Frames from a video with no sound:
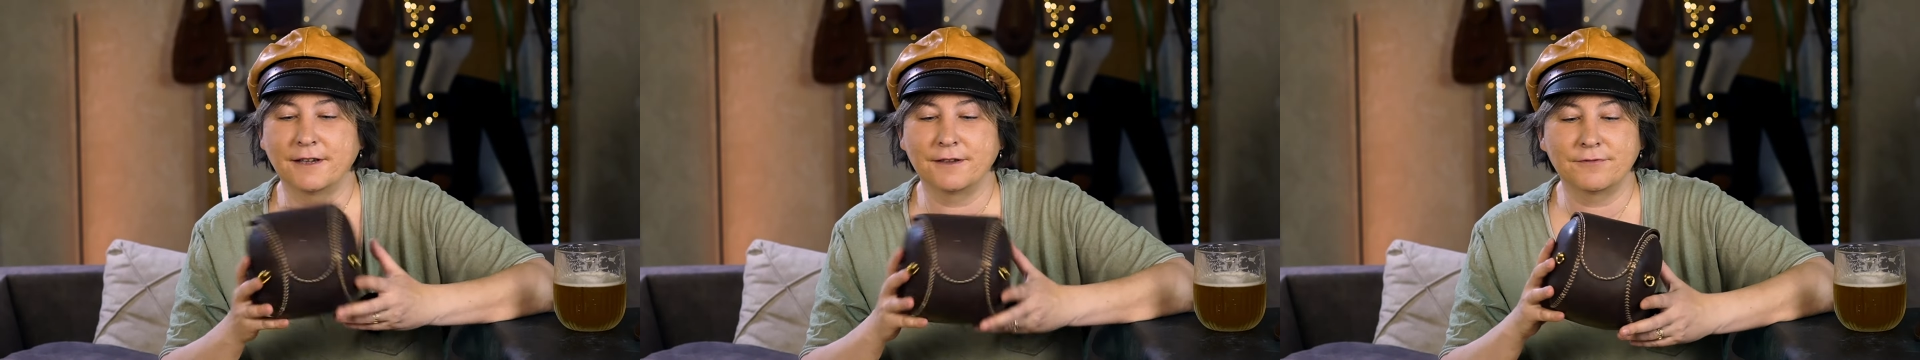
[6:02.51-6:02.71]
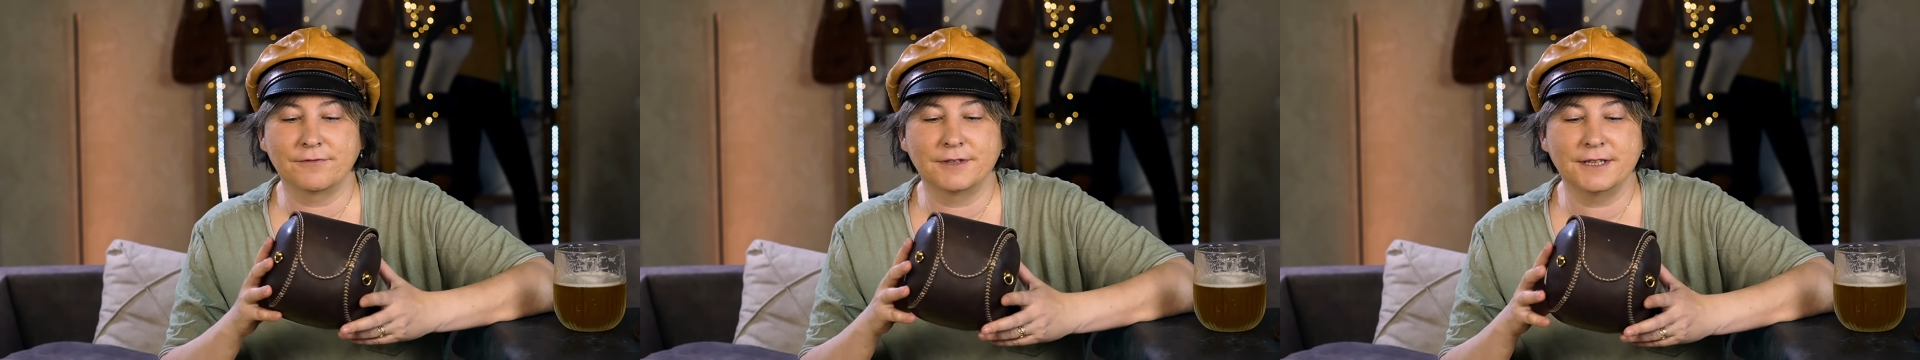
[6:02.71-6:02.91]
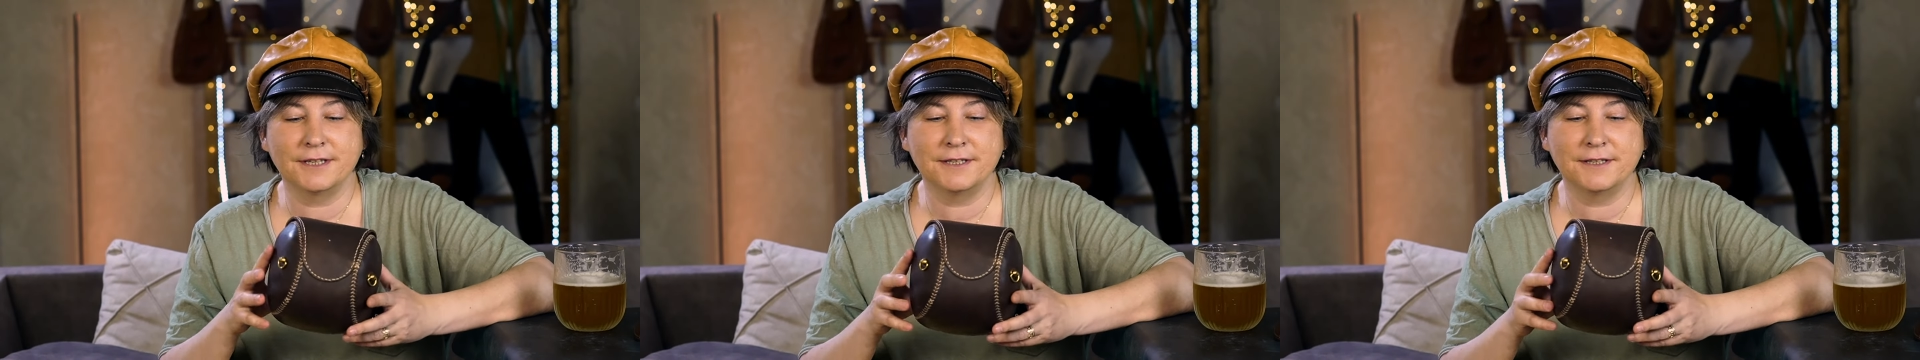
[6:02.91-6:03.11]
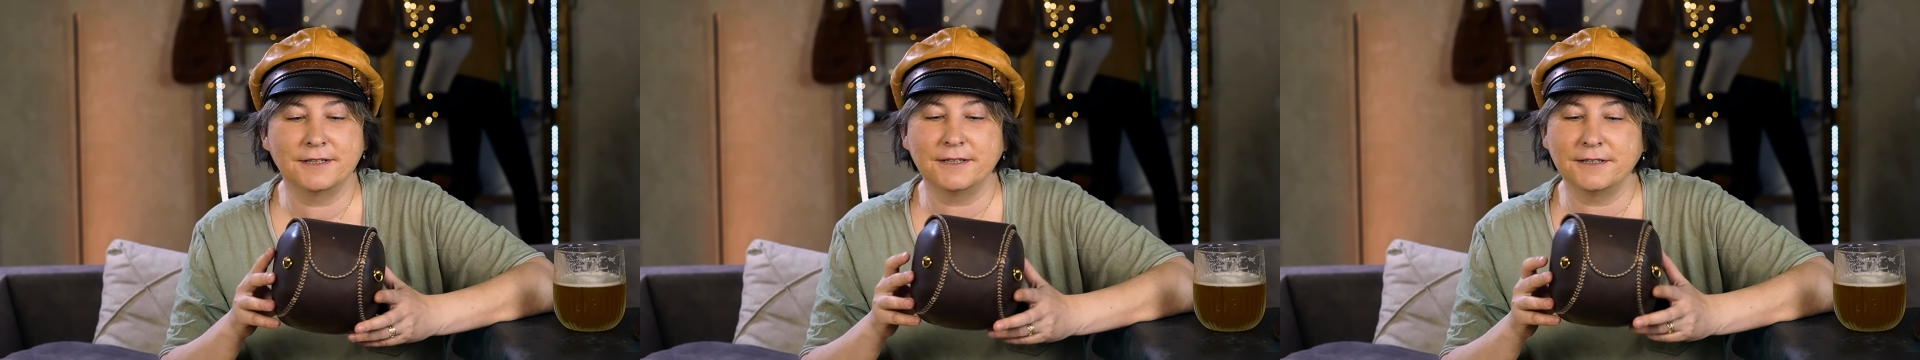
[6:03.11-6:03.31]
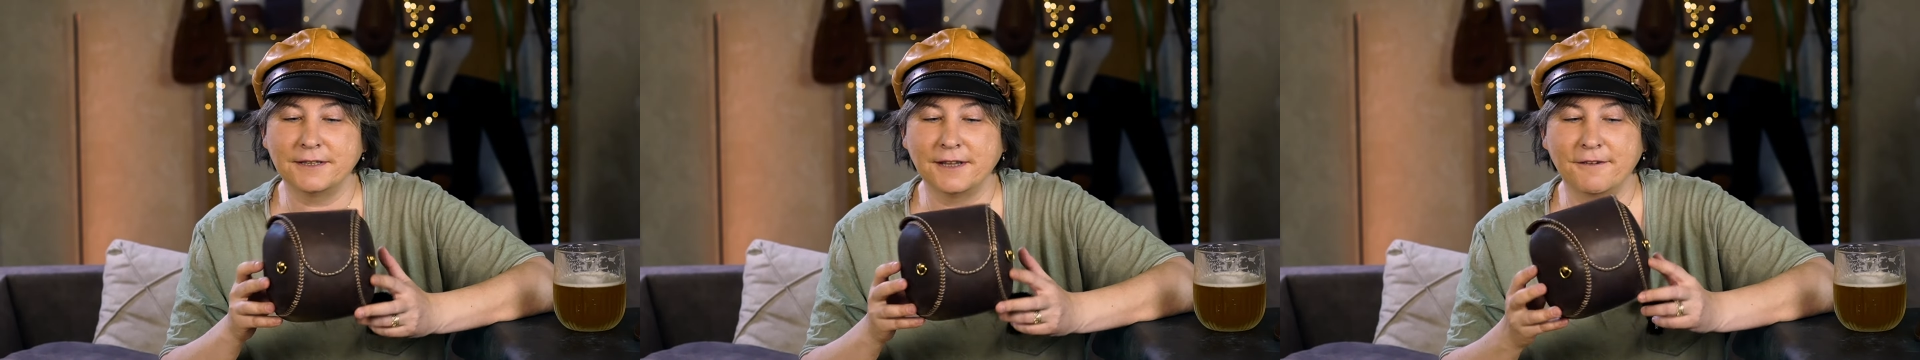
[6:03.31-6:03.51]
got released
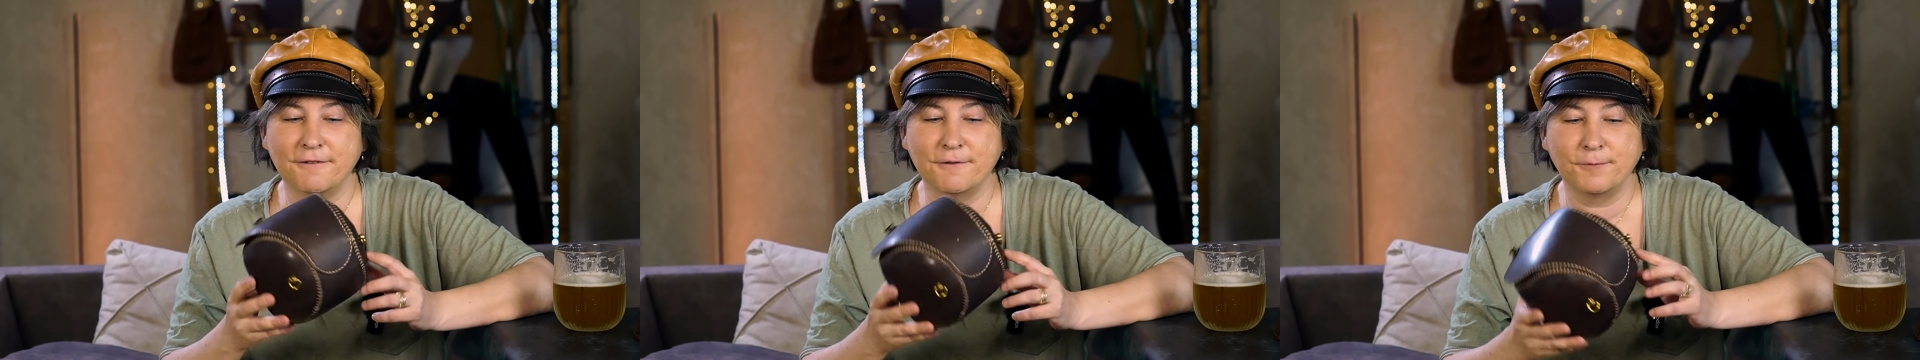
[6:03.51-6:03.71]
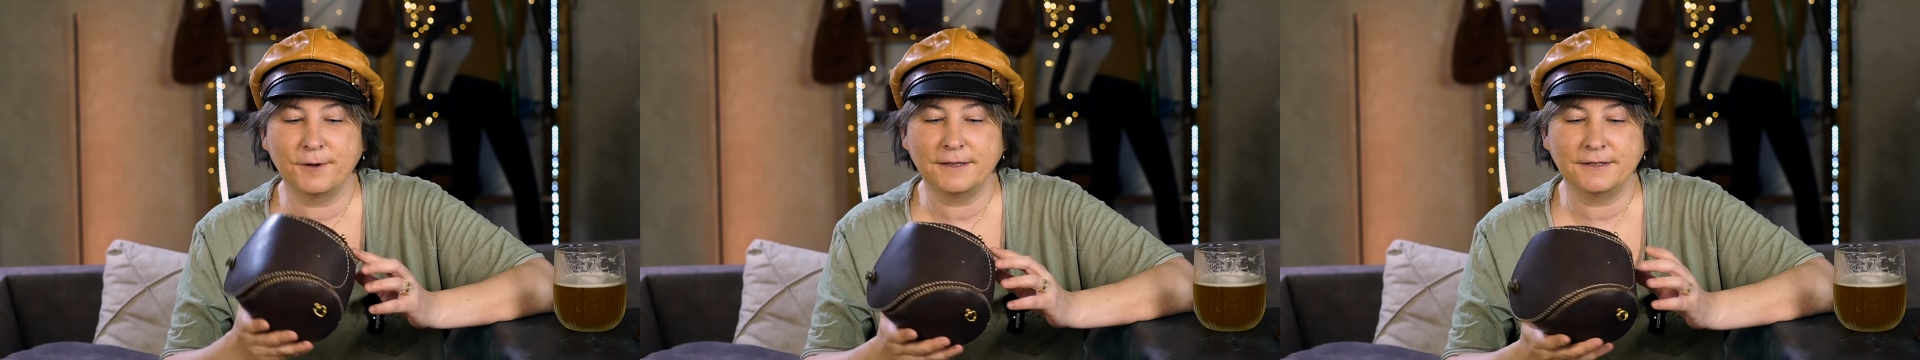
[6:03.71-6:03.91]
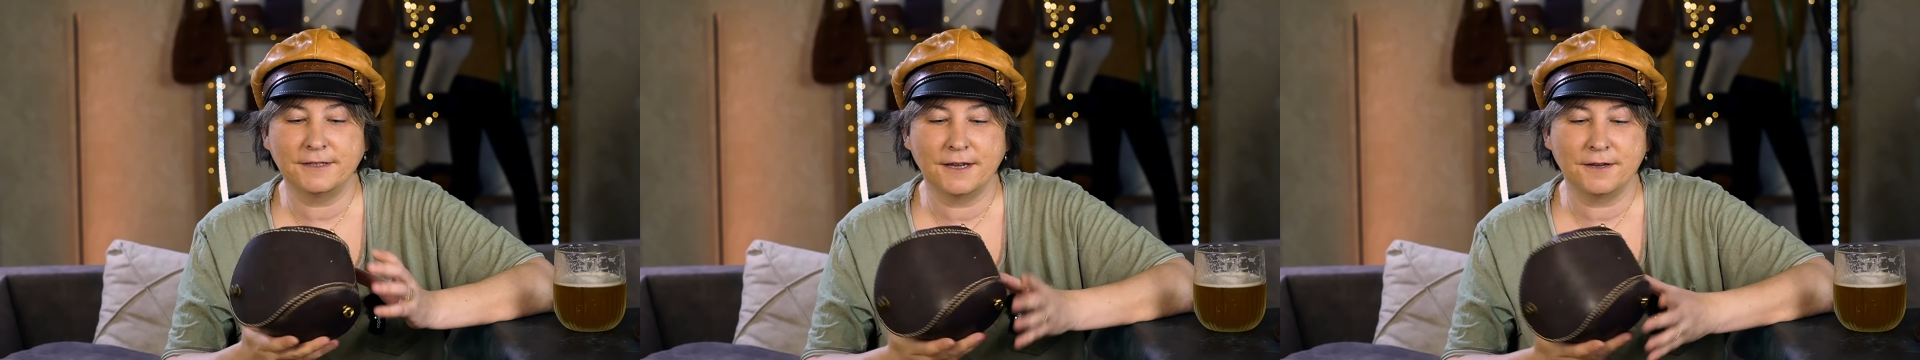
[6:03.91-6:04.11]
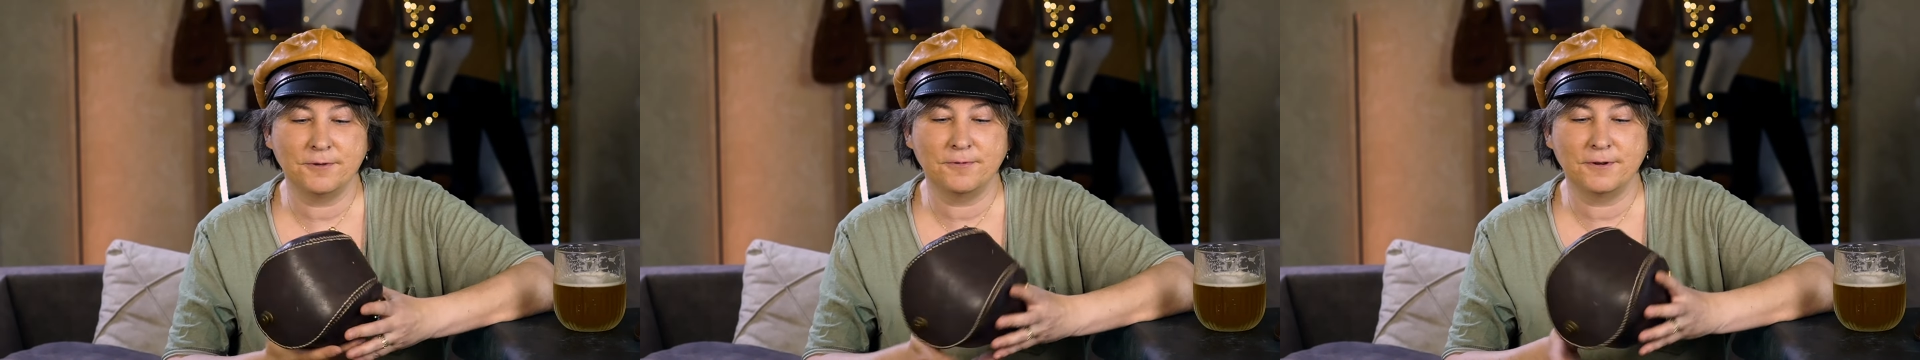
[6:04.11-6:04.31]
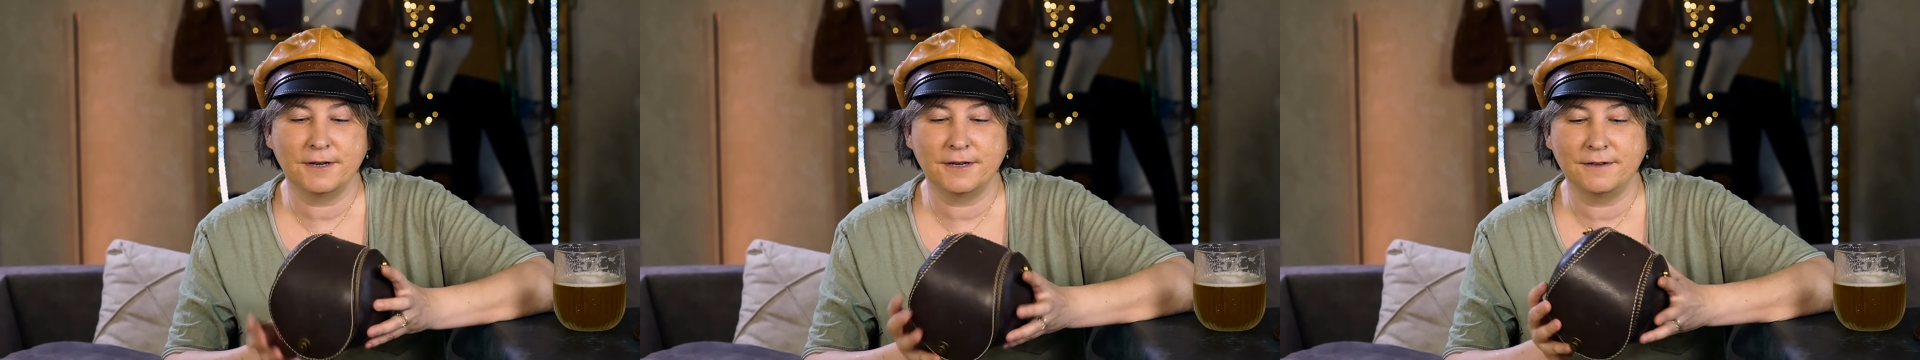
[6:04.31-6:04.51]
and it never went
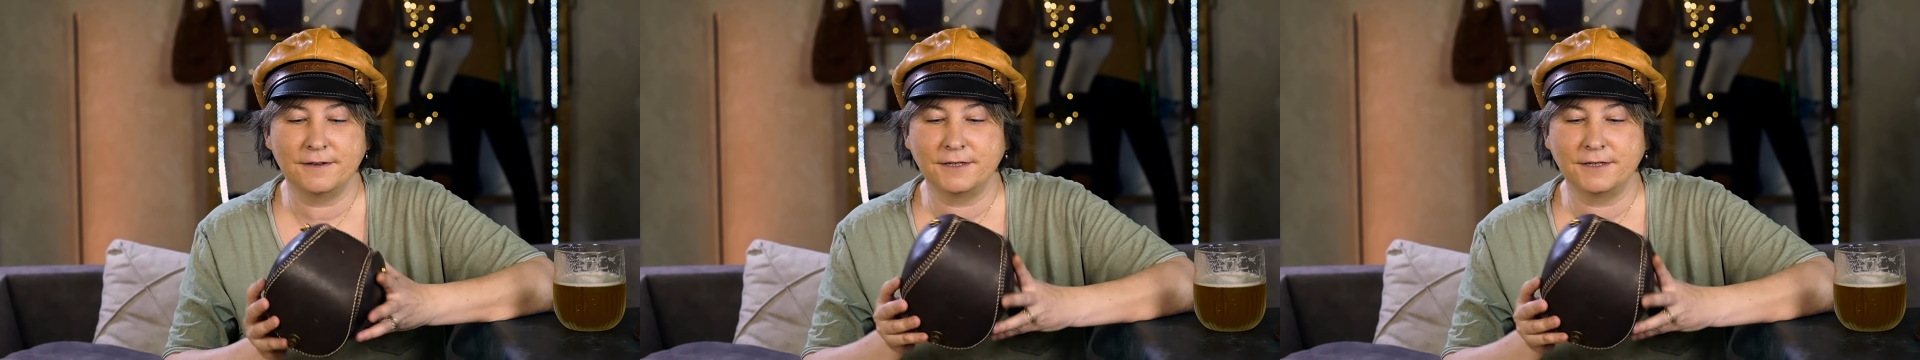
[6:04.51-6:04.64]
anywhere.